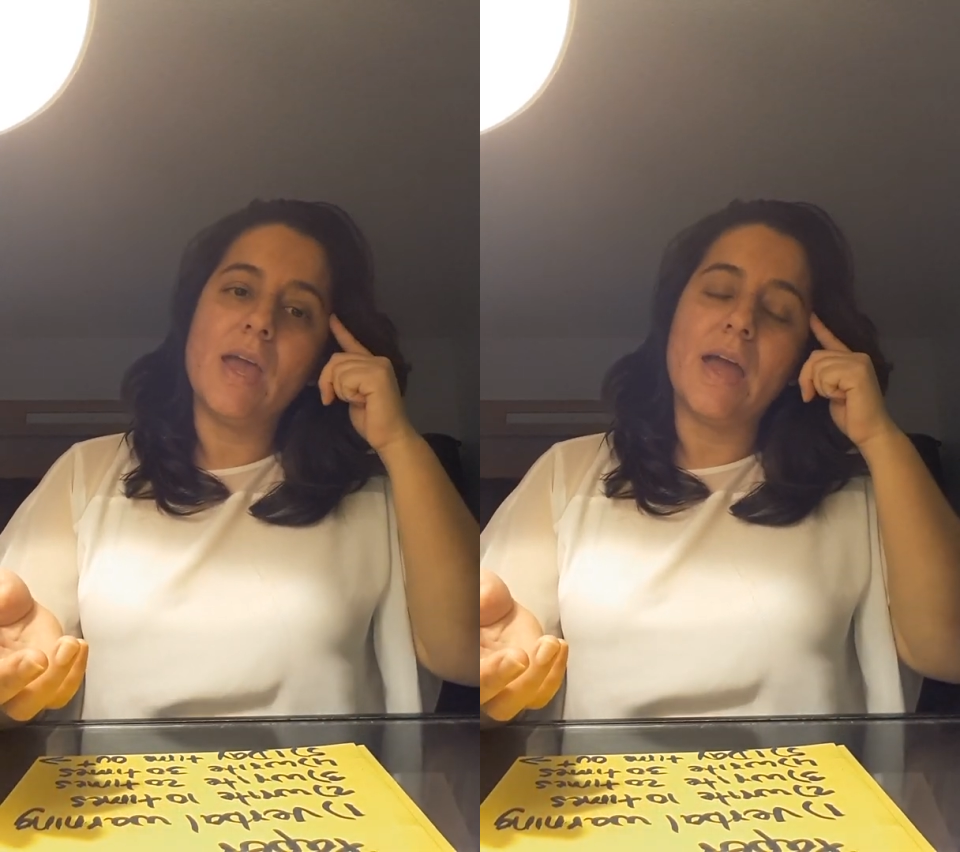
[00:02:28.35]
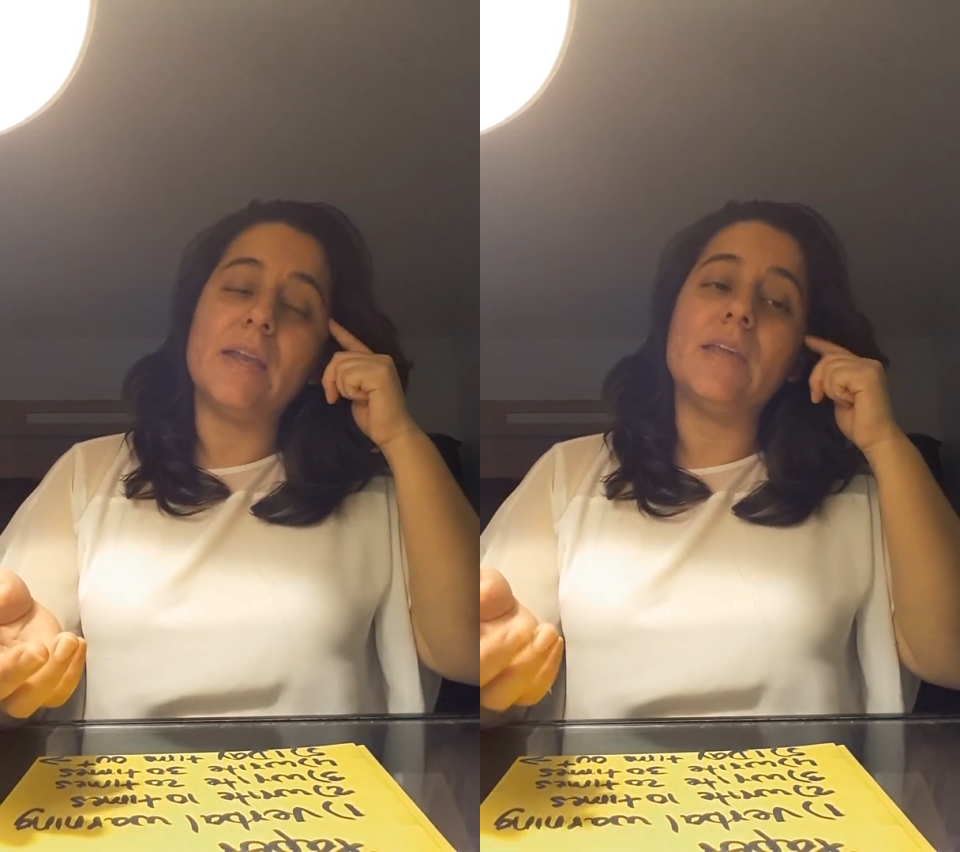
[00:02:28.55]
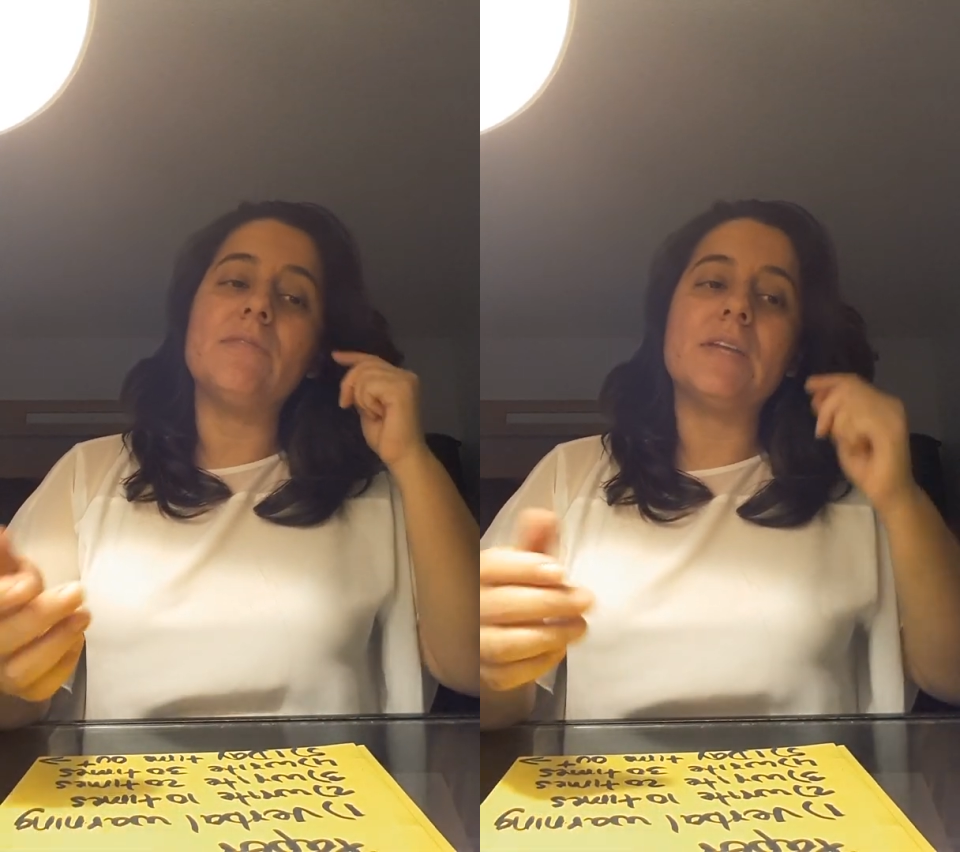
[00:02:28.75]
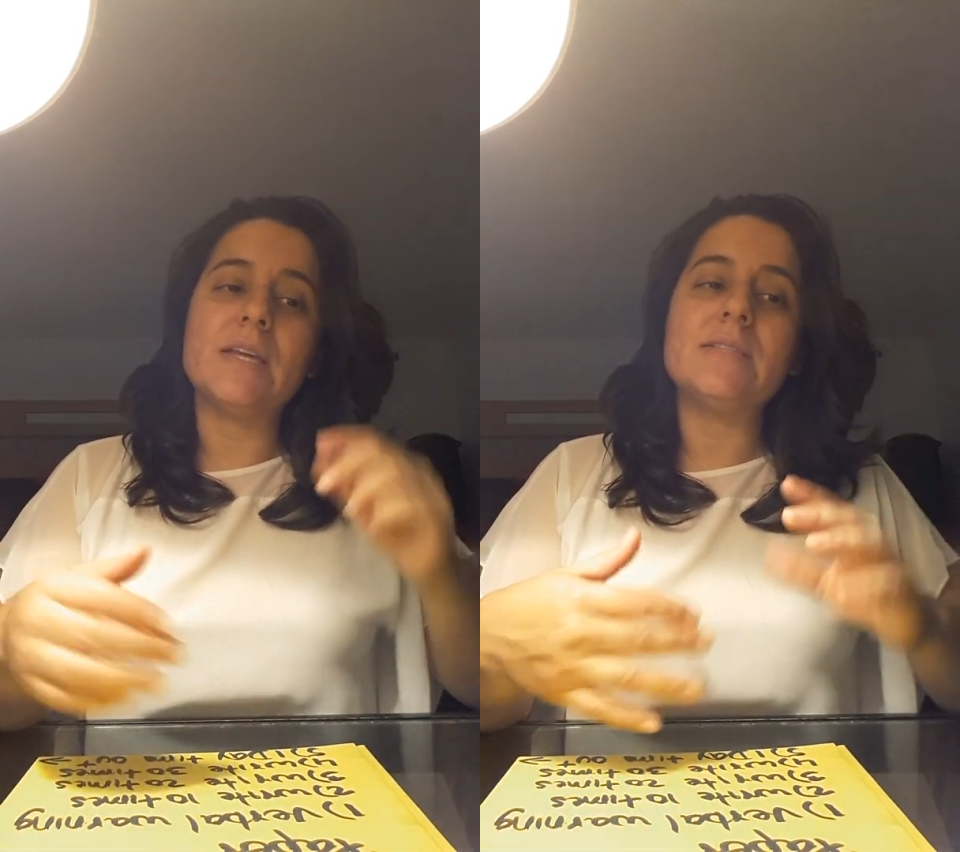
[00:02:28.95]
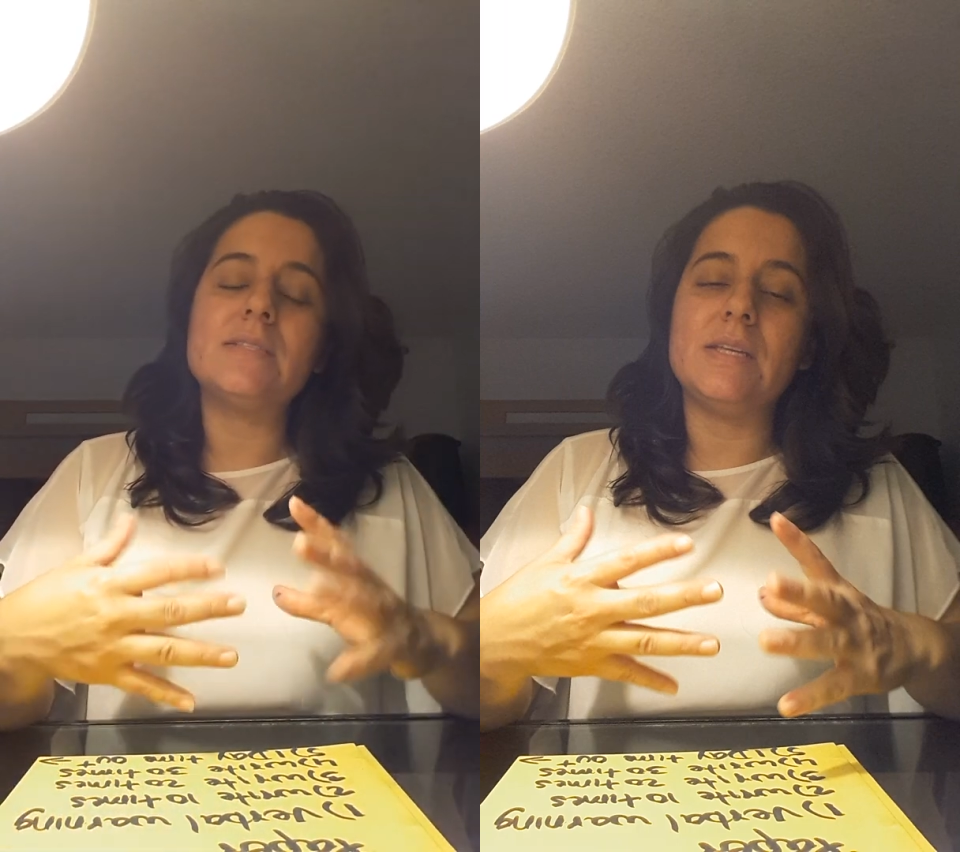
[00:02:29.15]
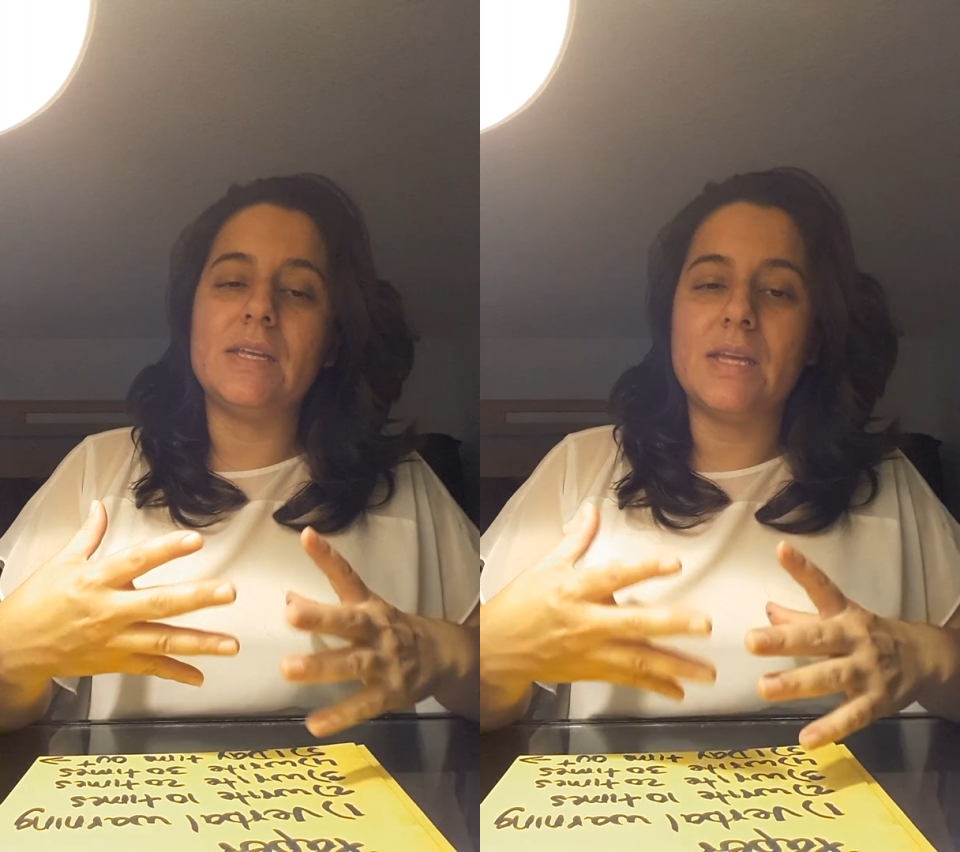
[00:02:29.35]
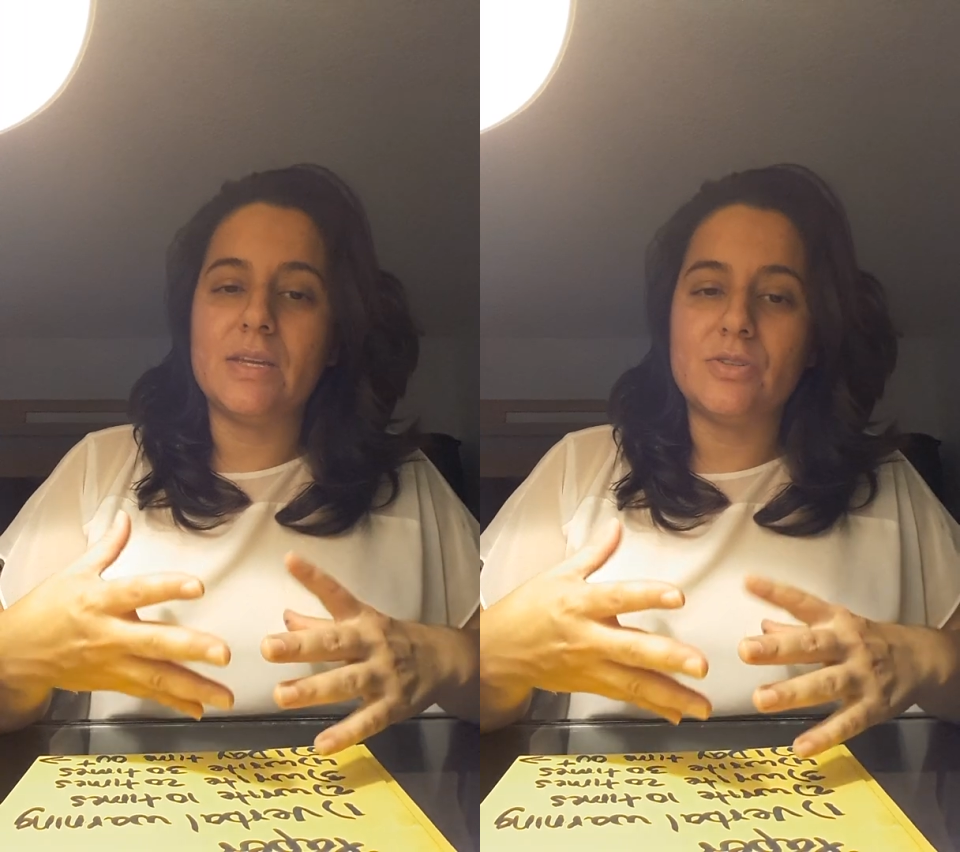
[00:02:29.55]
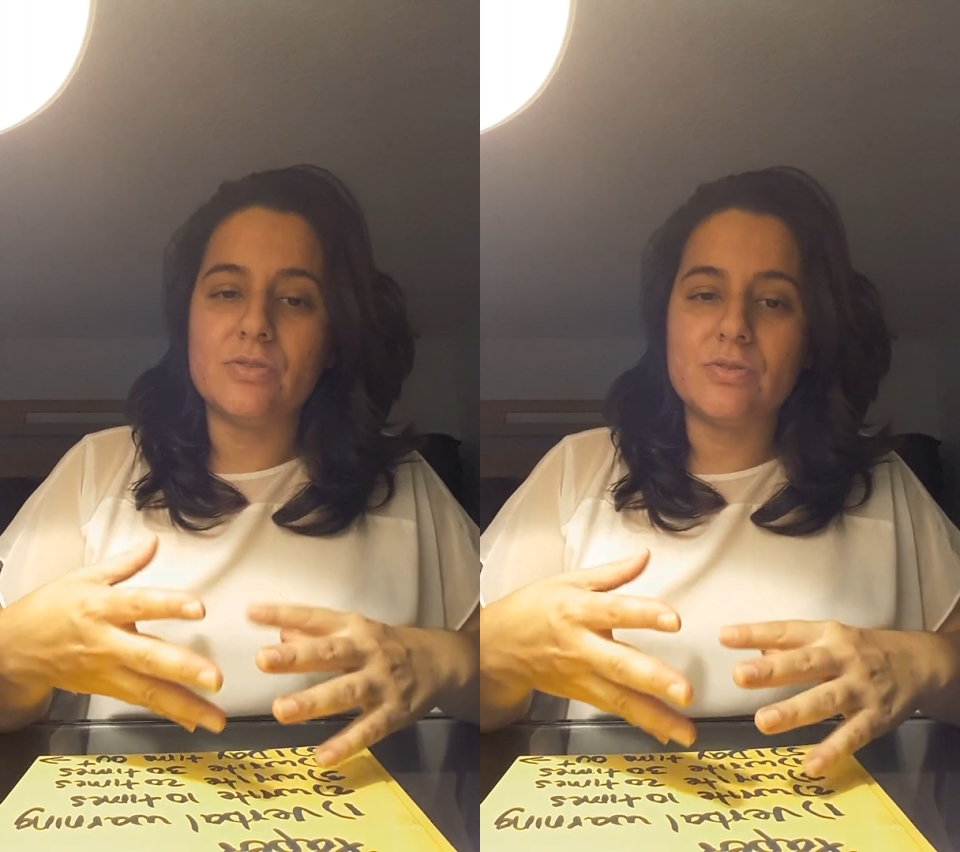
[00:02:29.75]
And even as
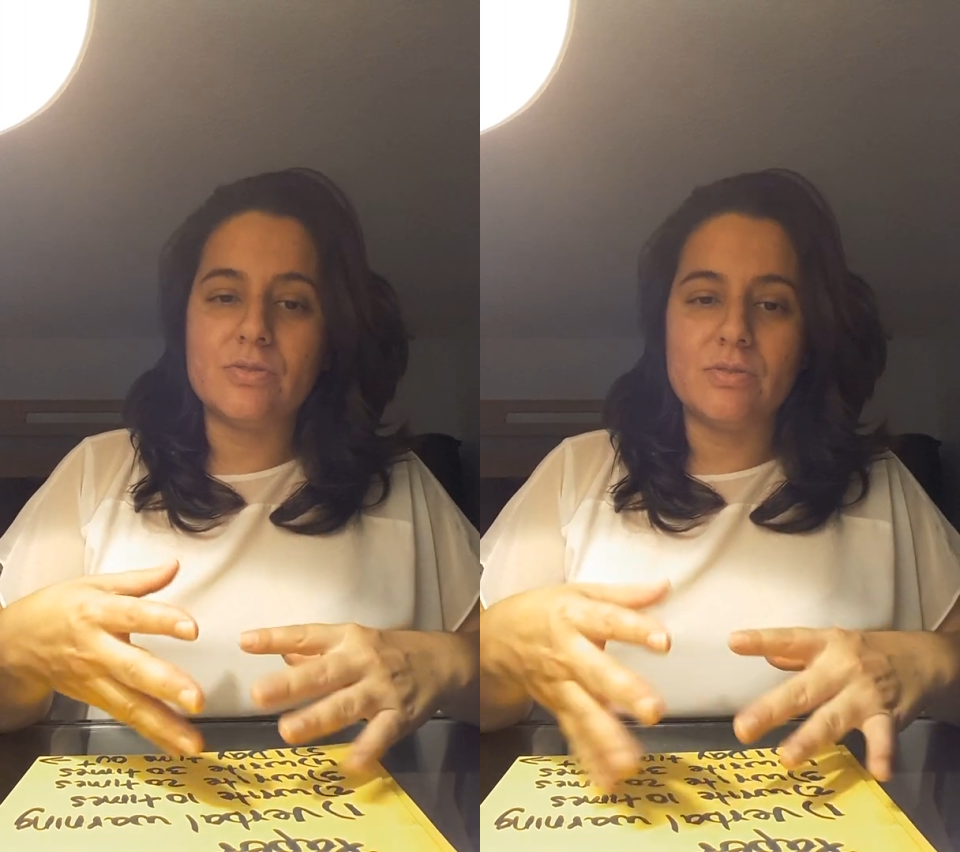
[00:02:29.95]
teenagers,